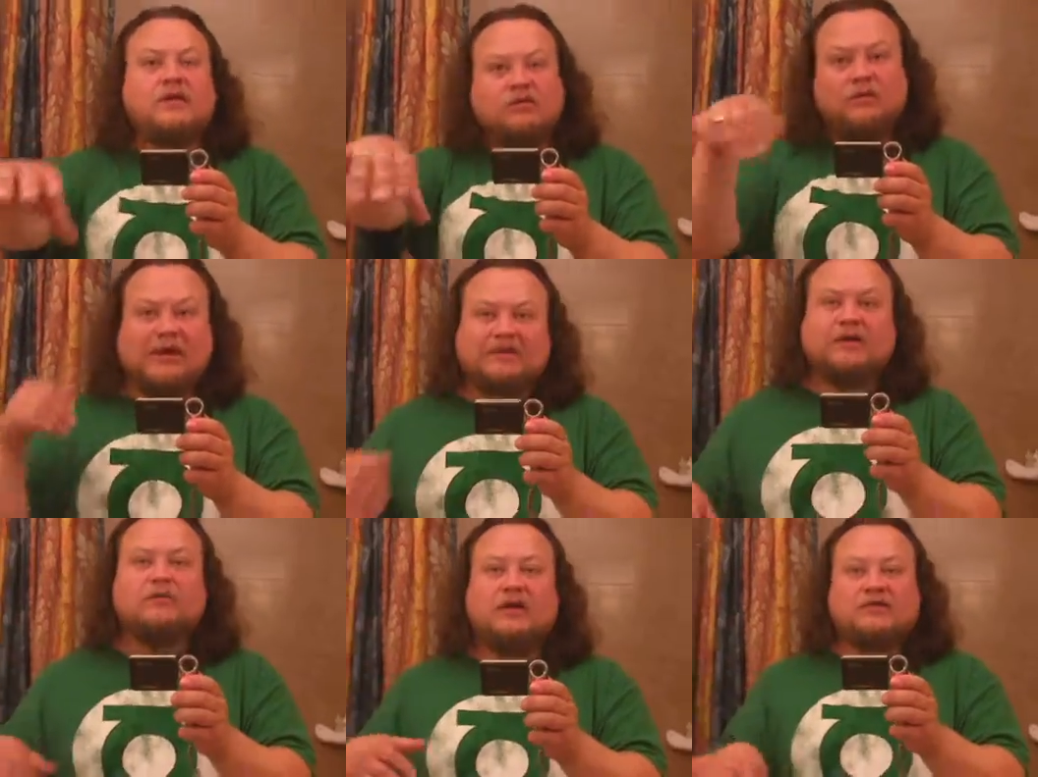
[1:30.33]
When we backed
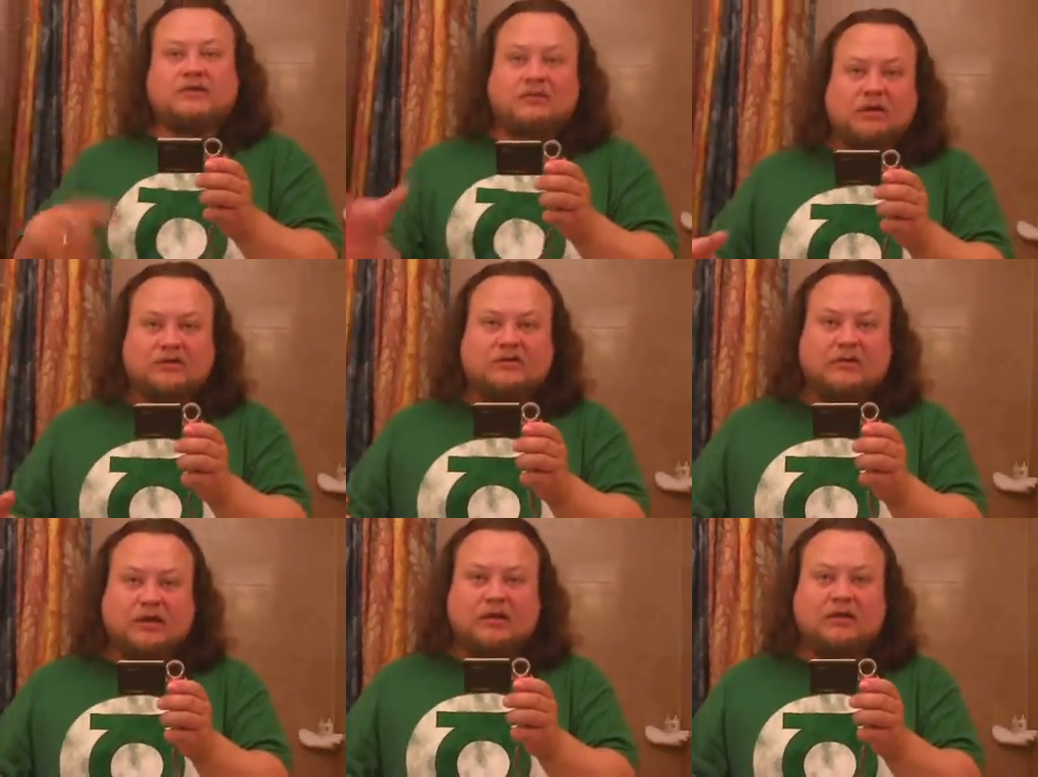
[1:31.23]
up, we actually burst the
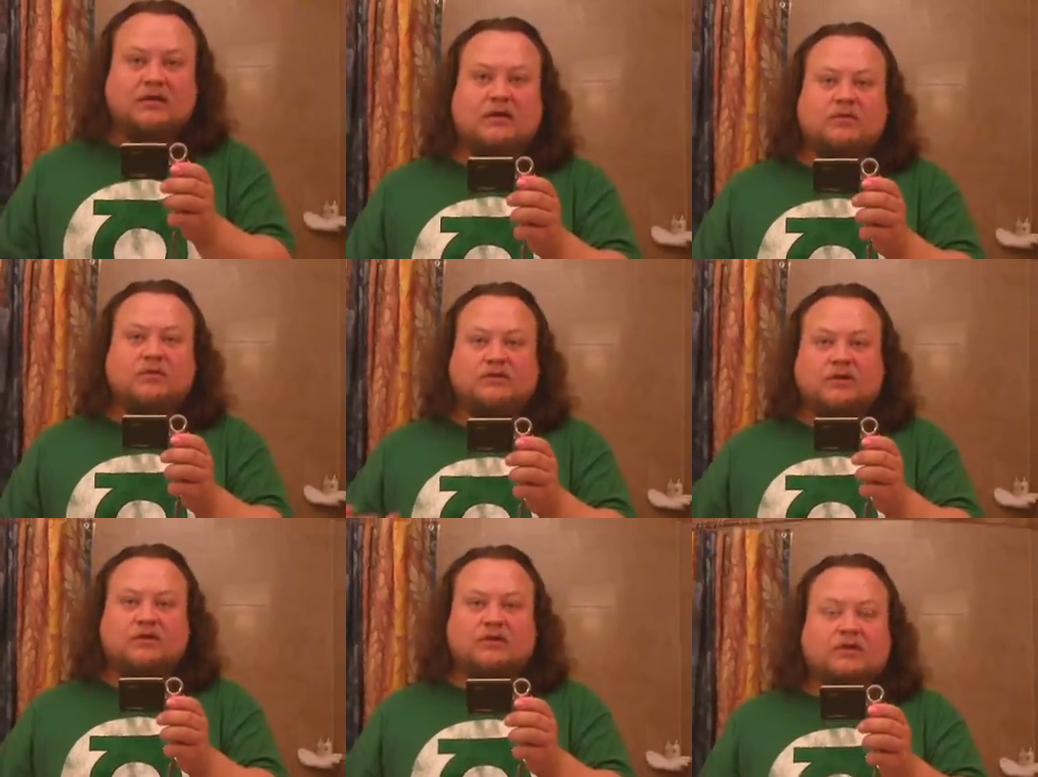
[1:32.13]
bottle, and we were
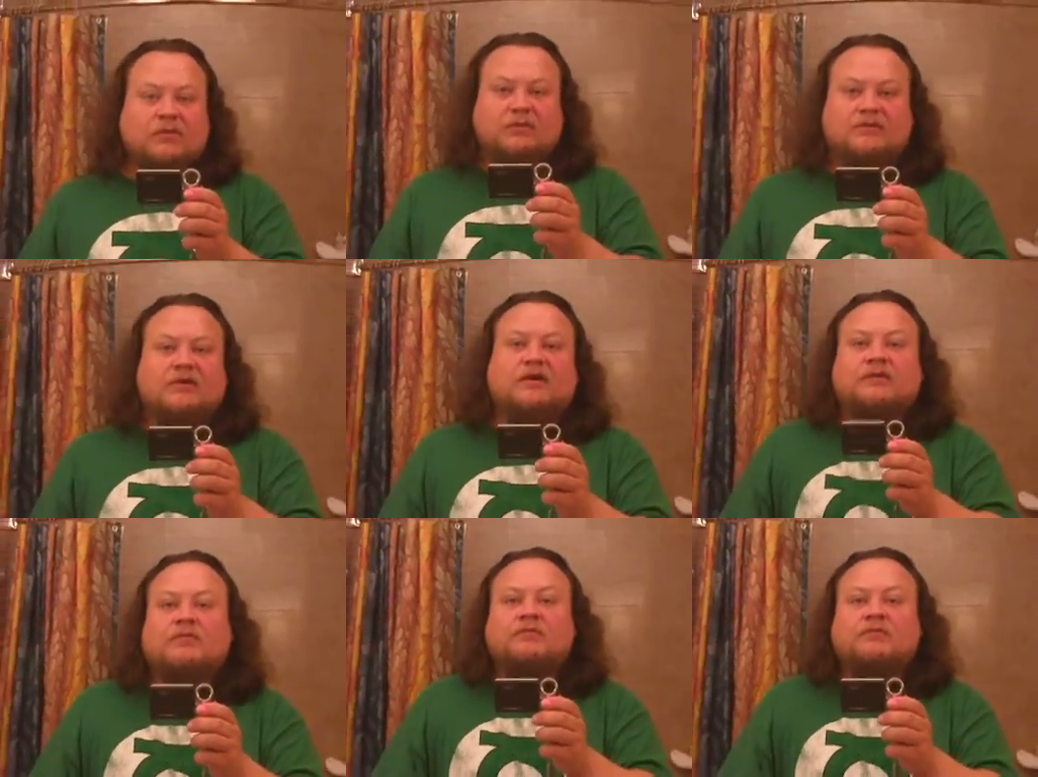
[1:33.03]
scared it had popped the tire.